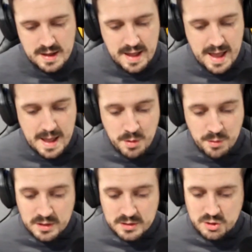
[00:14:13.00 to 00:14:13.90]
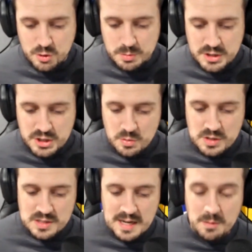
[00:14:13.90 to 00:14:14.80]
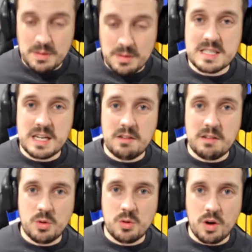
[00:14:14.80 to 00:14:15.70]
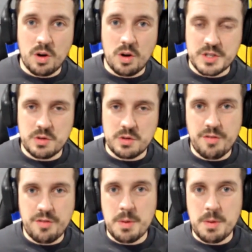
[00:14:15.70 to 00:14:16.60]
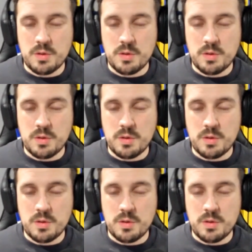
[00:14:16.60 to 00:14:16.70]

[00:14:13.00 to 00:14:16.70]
Moving on to the substitutions then, and we did see the return of Junior Firpo,